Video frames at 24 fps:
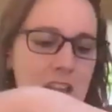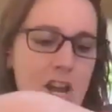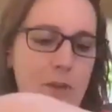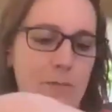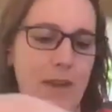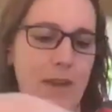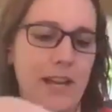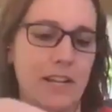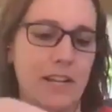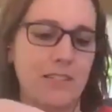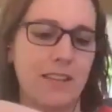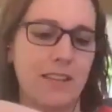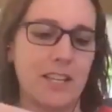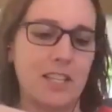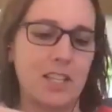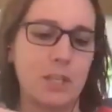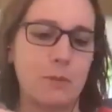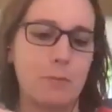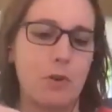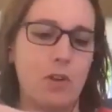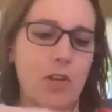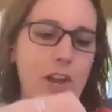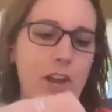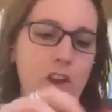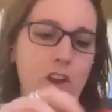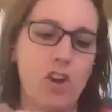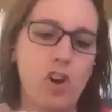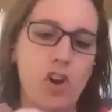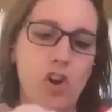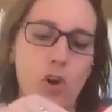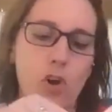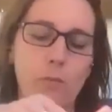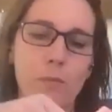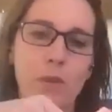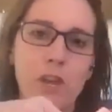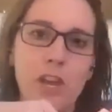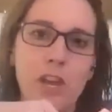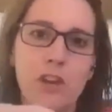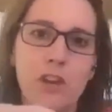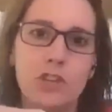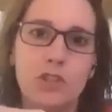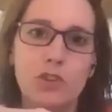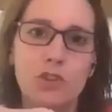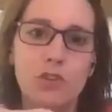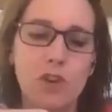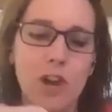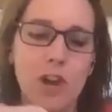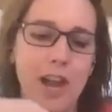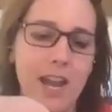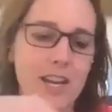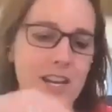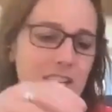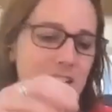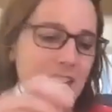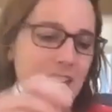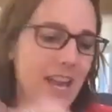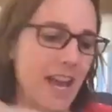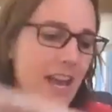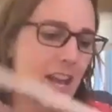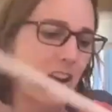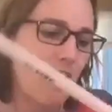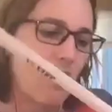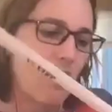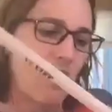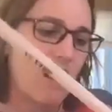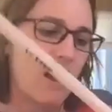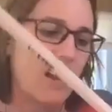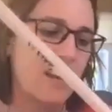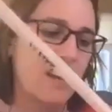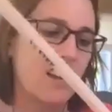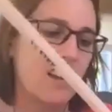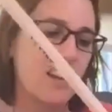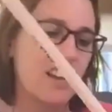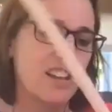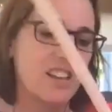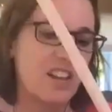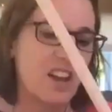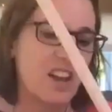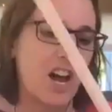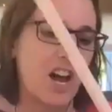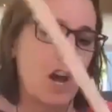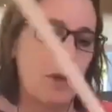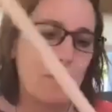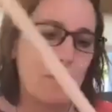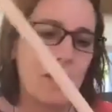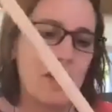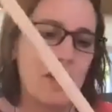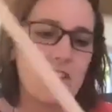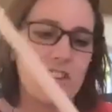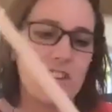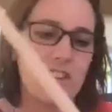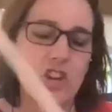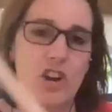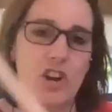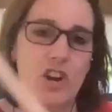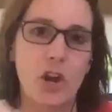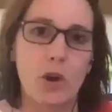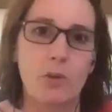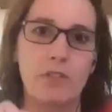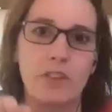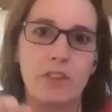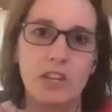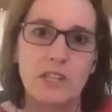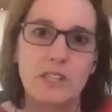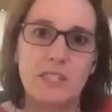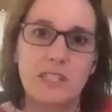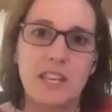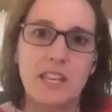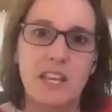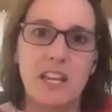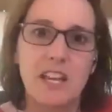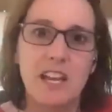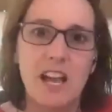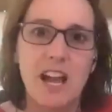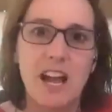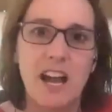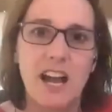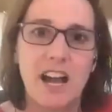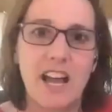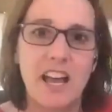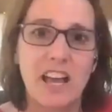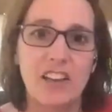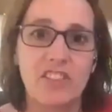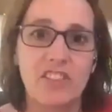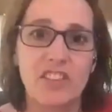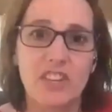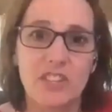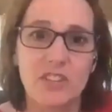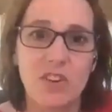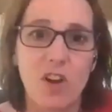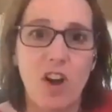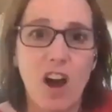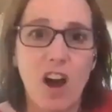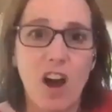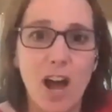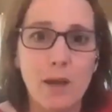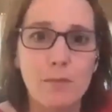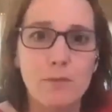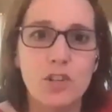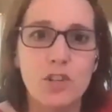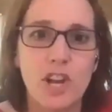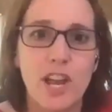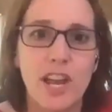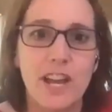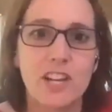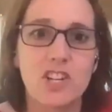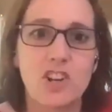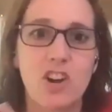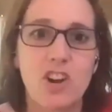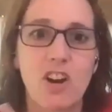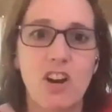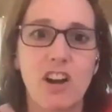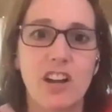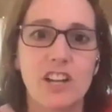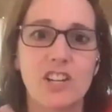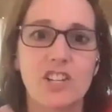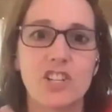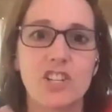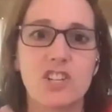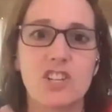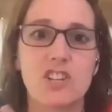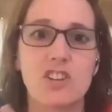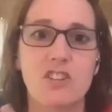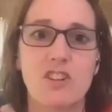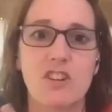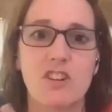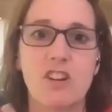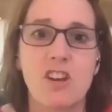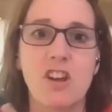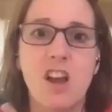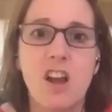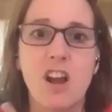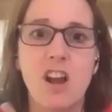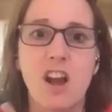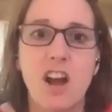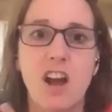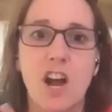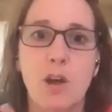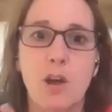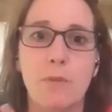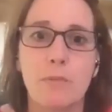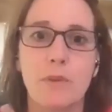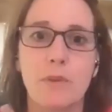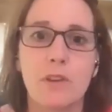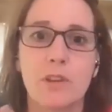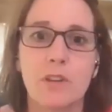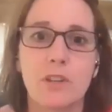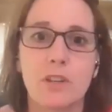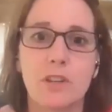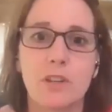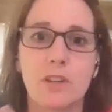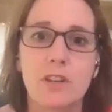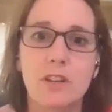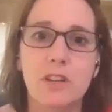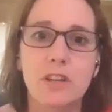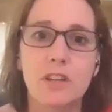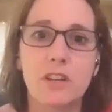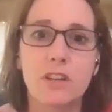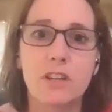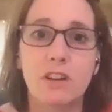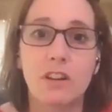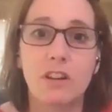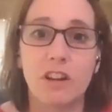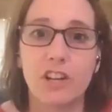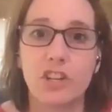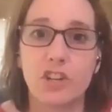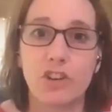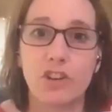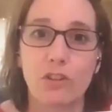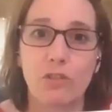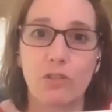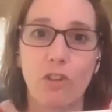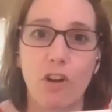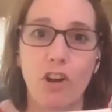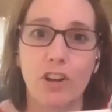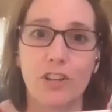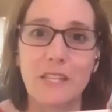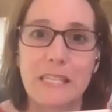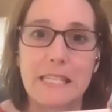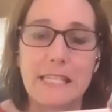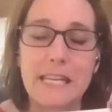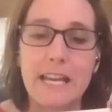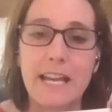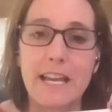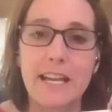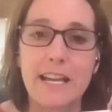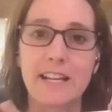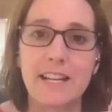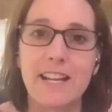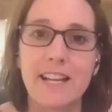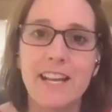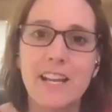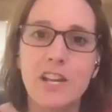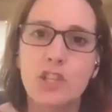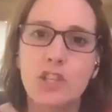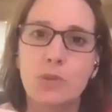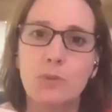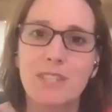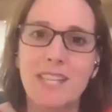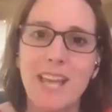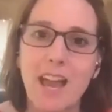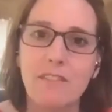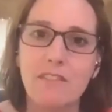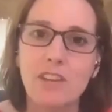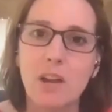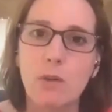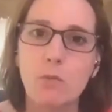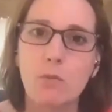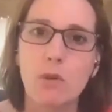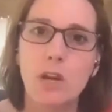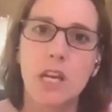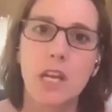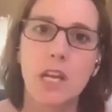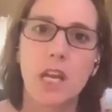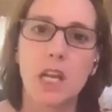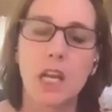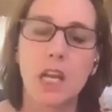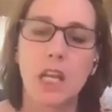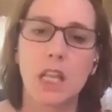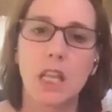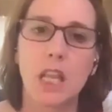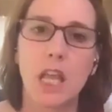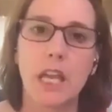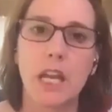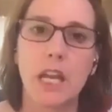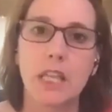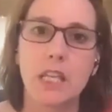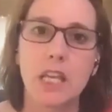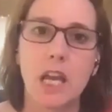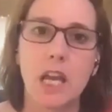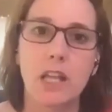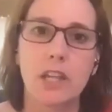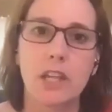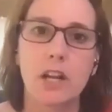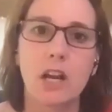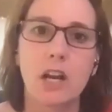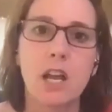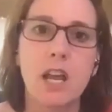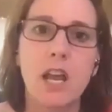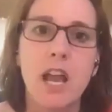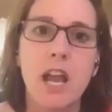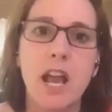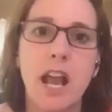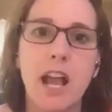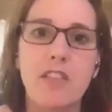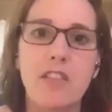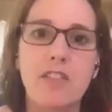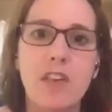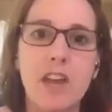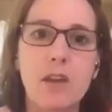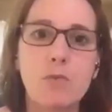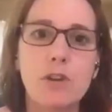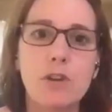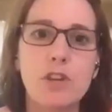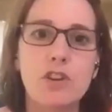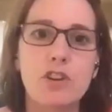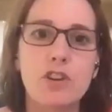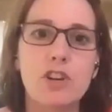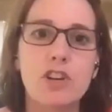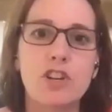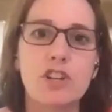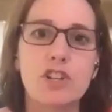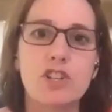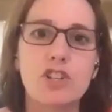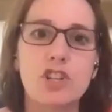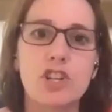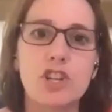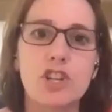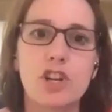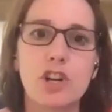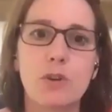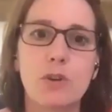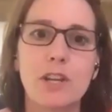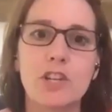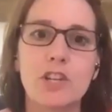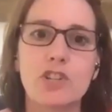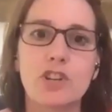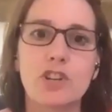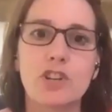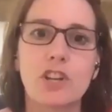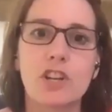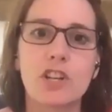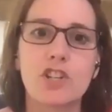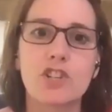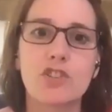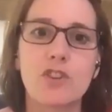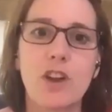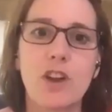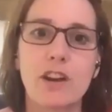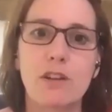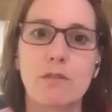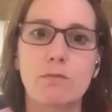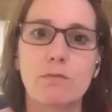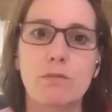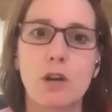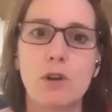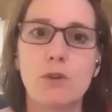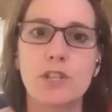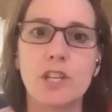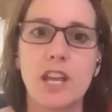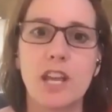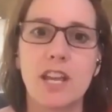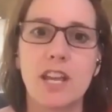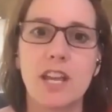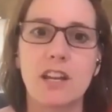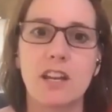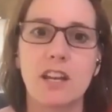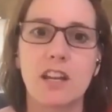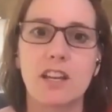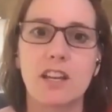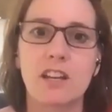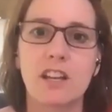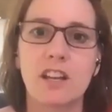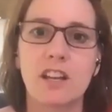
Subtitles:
accessible at home. So you kind of get on, this object onto your long stick. So it's heavy on one end and light on the other. And then what you're going to do is you're going to try to rotate it